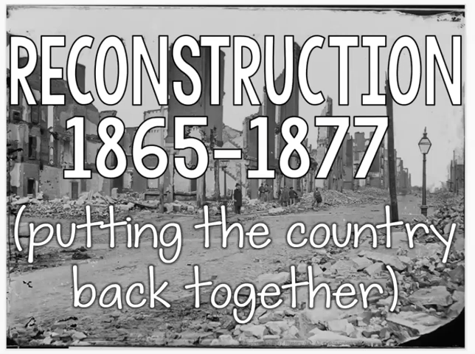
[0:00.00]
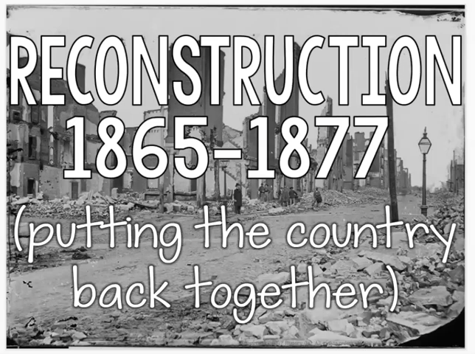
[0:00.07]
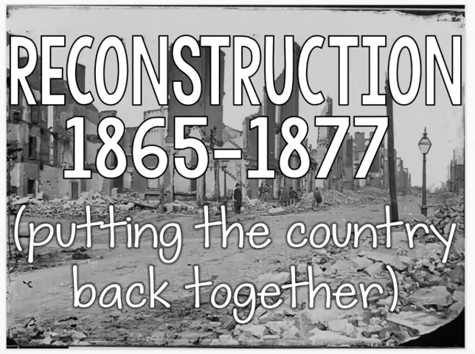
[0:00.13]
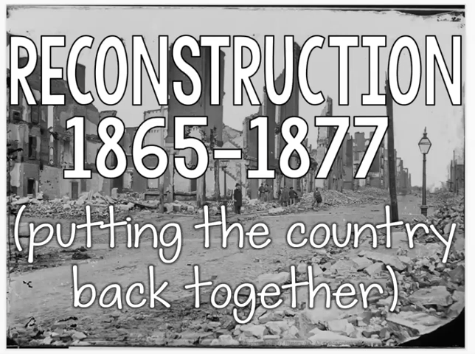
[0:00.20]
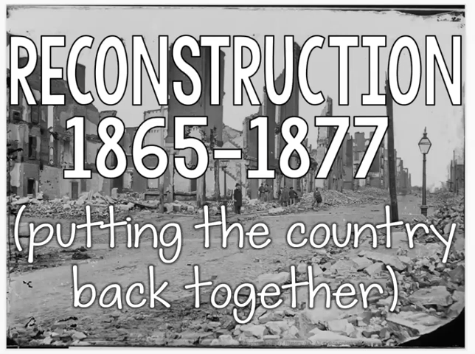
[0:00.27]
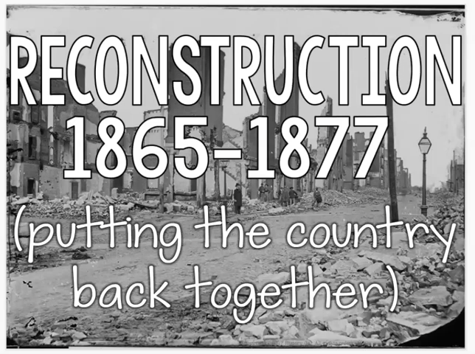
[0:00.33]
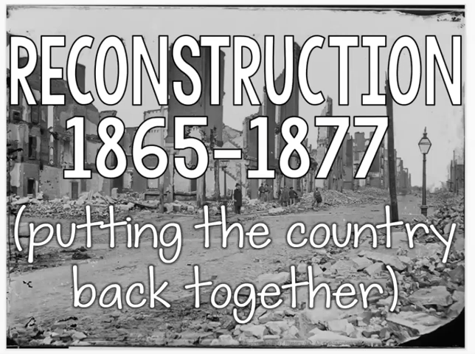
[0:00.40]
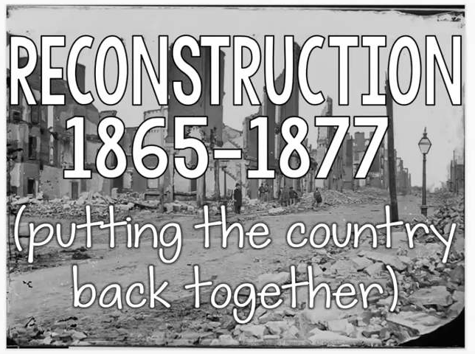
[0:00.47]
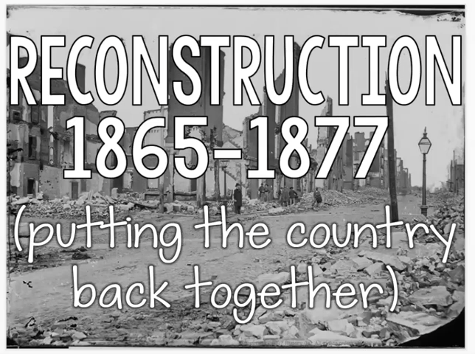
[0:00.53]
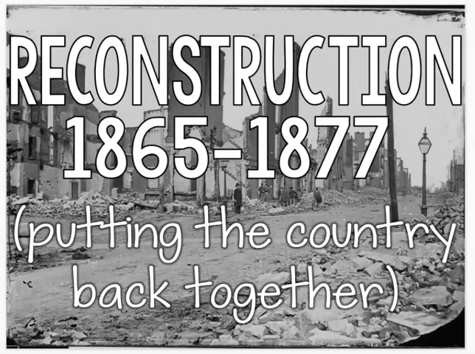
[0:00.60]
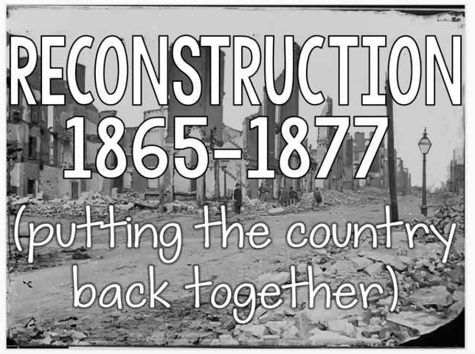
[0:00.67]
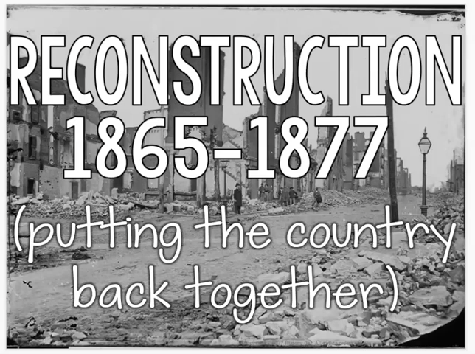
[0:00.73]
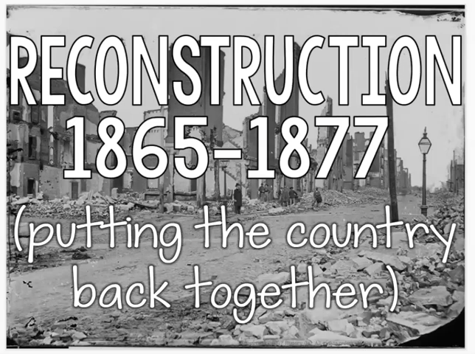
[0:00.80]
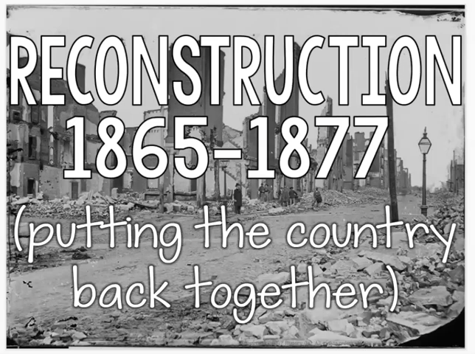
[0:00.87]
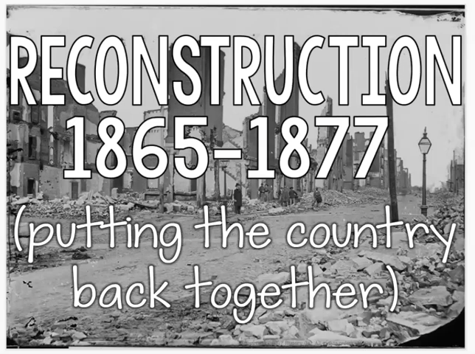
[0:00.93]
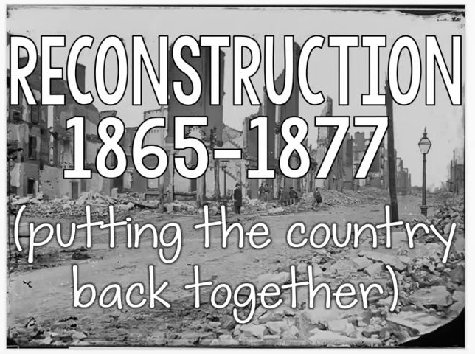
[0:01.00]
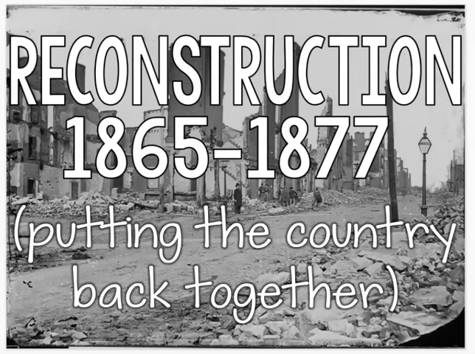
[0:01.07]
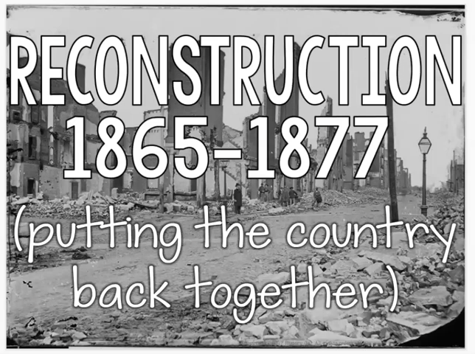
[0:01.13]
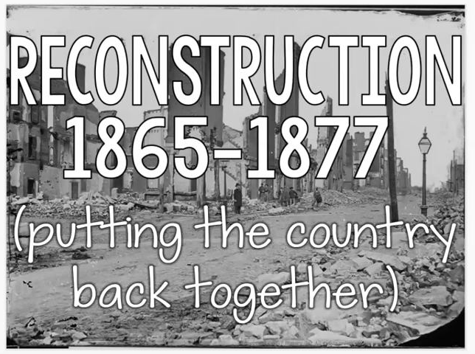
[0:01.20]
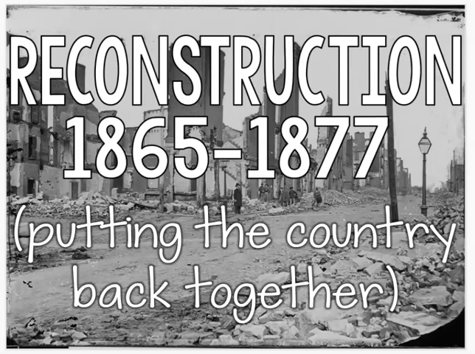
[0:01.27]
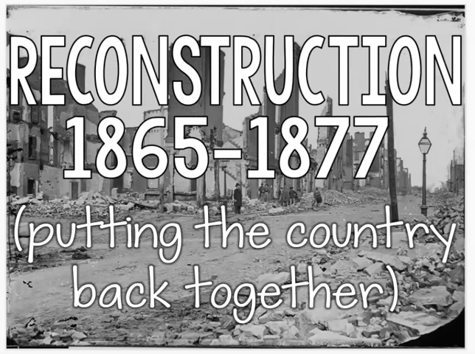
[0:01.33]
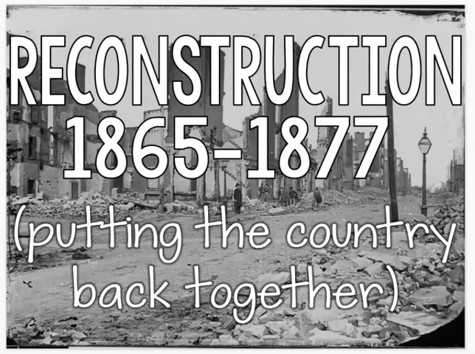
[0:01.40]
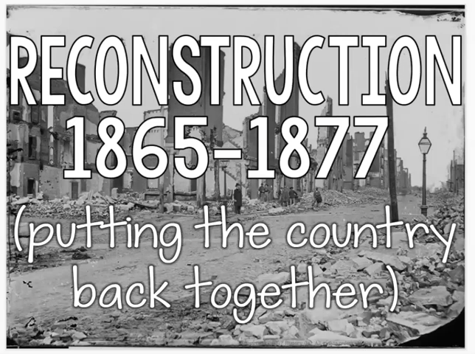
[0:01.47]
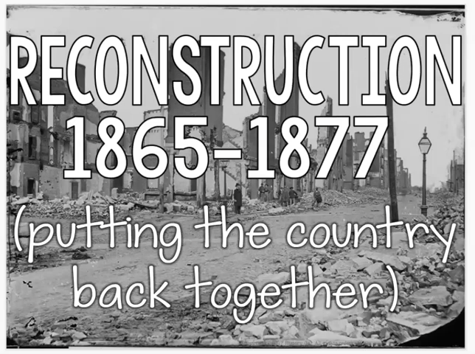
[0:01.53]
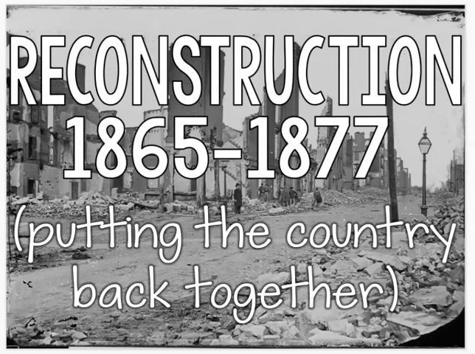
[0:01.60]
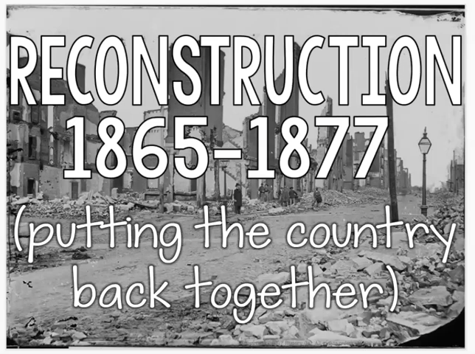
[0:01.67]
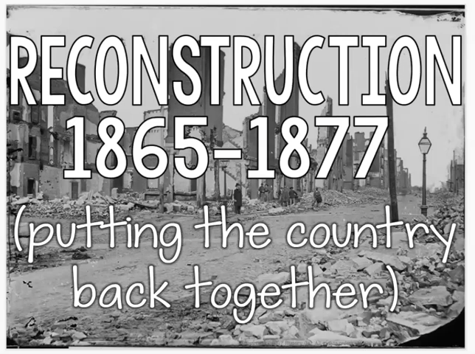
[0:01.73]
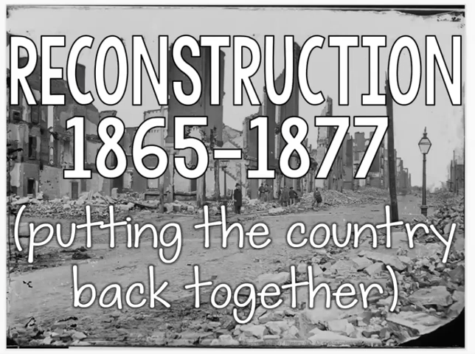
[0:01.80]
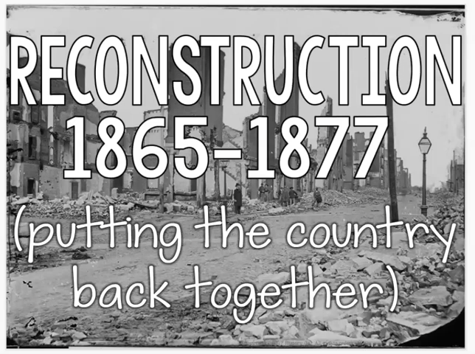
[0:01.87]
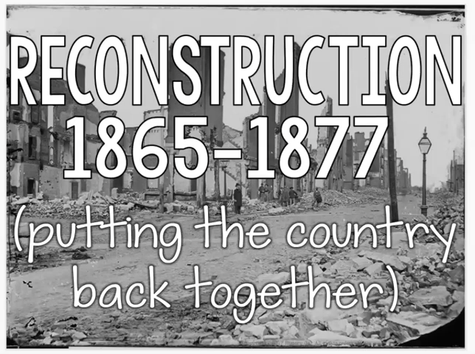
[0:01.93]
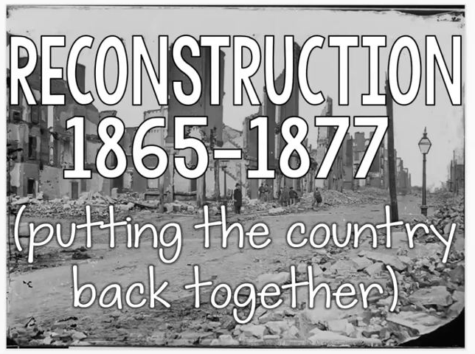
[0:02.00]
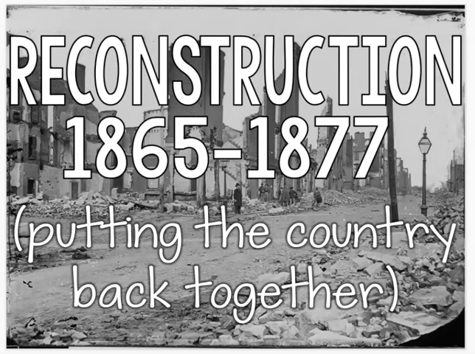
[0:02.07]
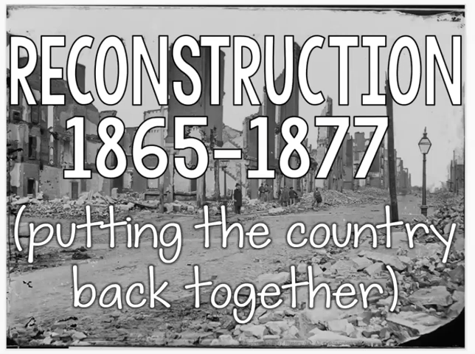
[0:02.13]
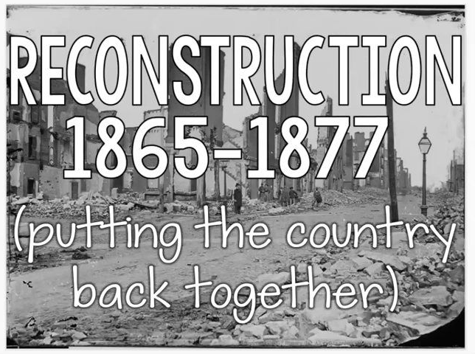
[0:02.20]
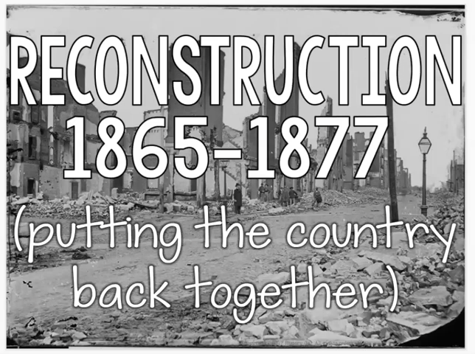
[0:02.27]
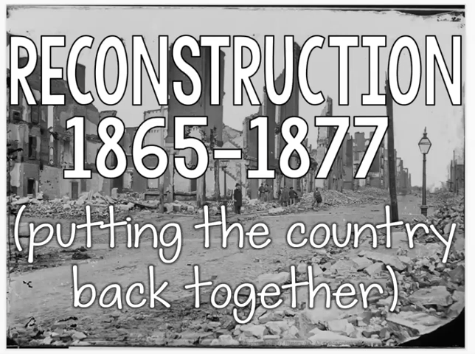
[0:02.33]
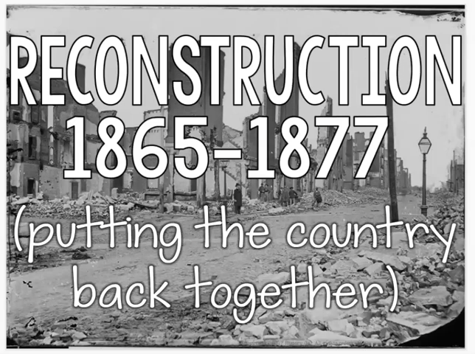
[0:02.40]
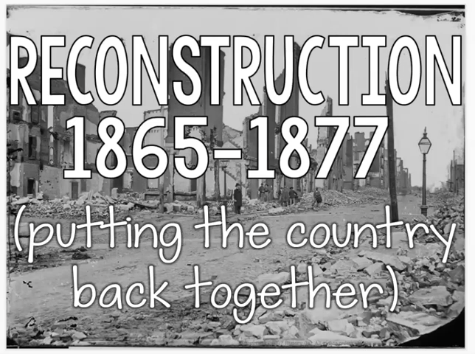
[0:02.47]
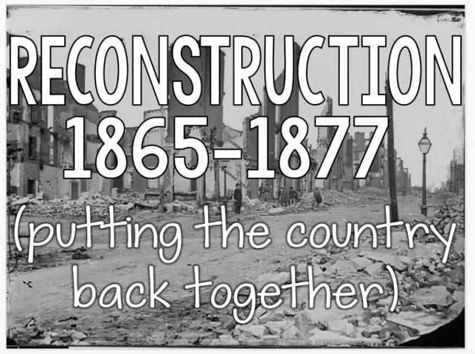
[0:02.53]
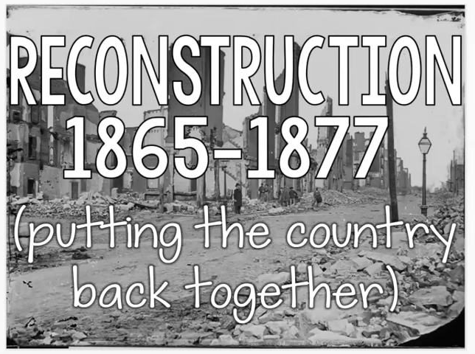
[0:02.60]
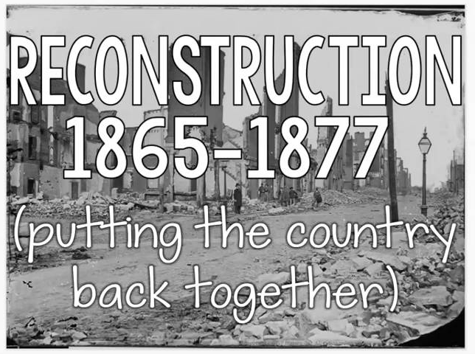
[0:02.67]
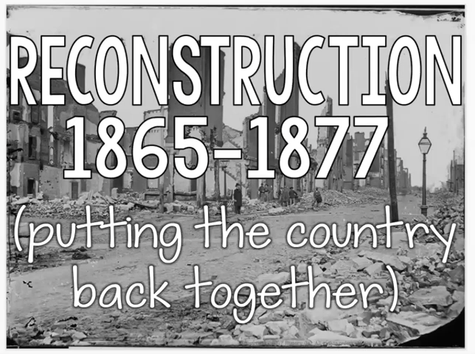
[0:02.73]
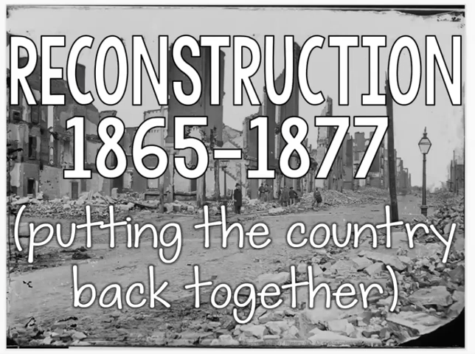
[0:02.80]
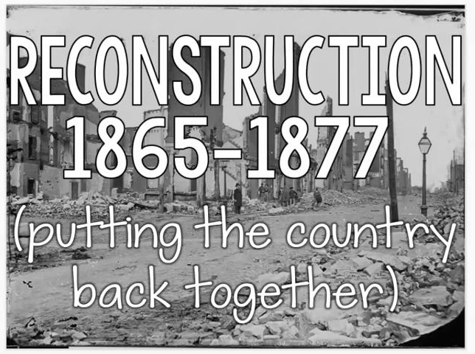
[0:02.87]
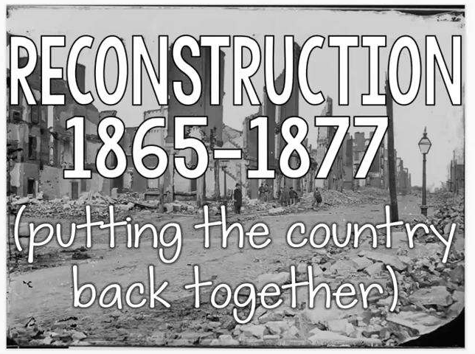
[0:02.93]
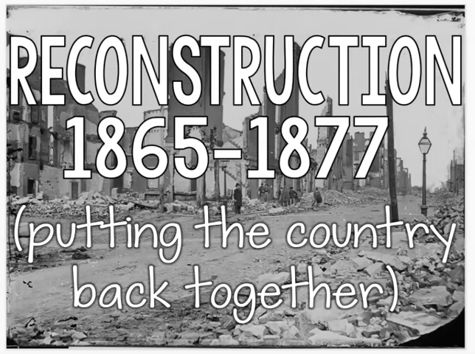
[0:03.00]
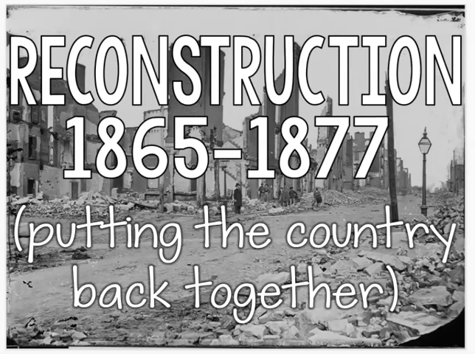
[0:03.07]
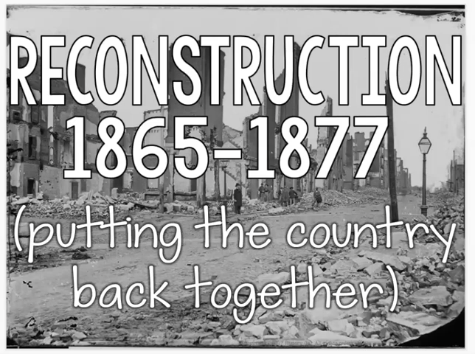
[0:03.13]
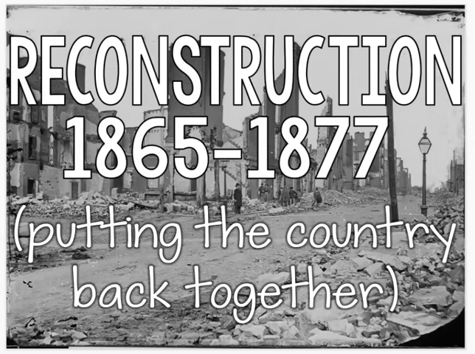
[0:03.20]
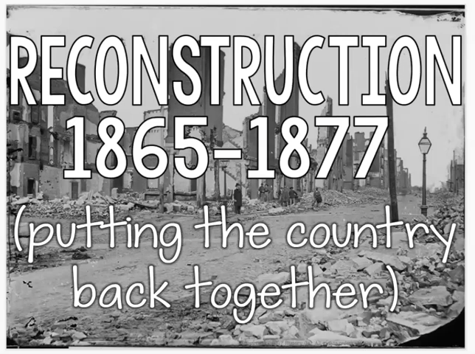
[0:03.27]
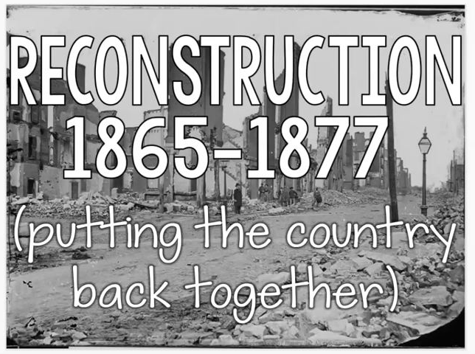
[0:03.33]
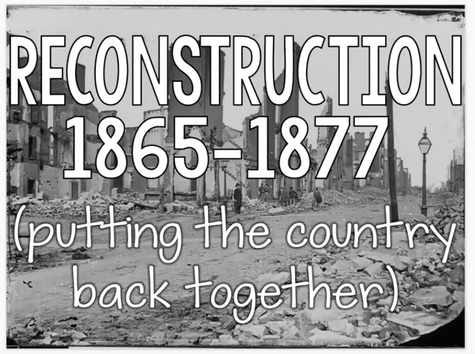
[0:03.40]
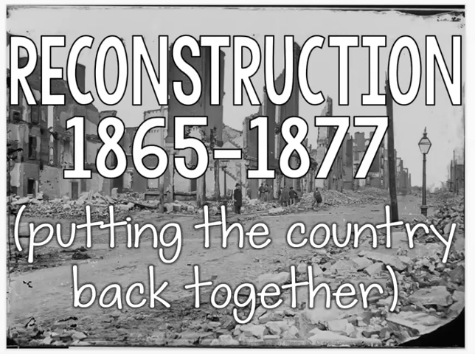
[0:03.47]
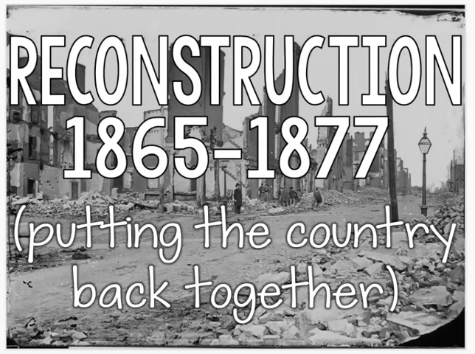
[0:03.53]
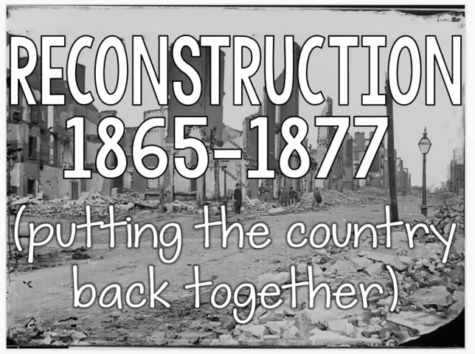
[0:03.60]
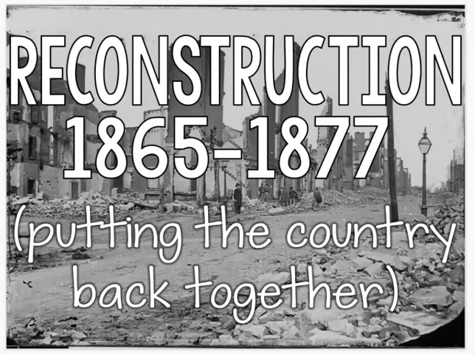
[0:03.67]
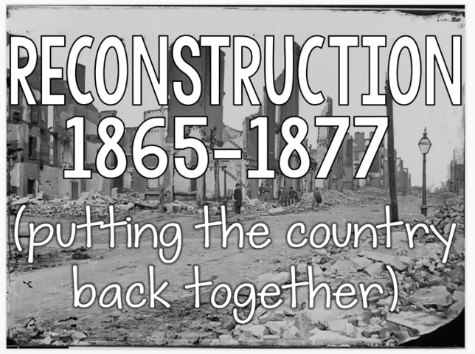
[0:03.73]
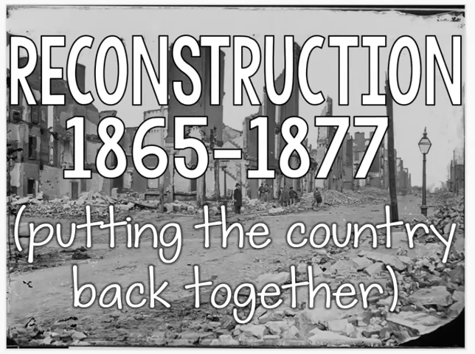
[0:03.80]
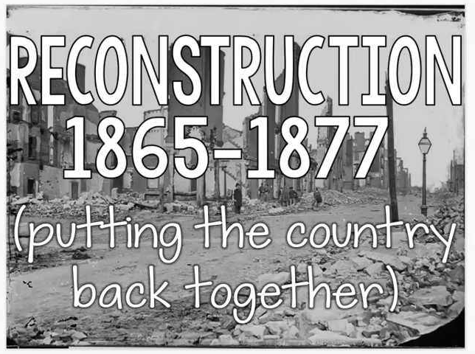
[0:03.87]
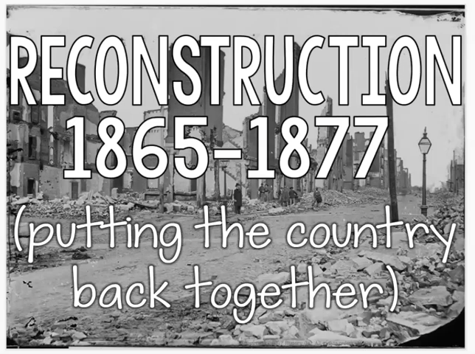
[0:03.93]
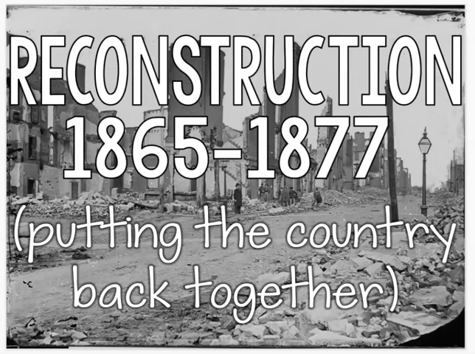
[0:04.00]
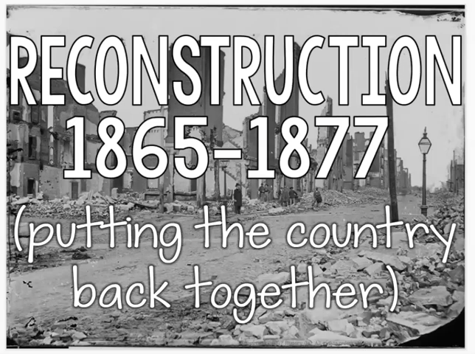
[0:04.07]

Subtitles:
[unreadable: no face in view]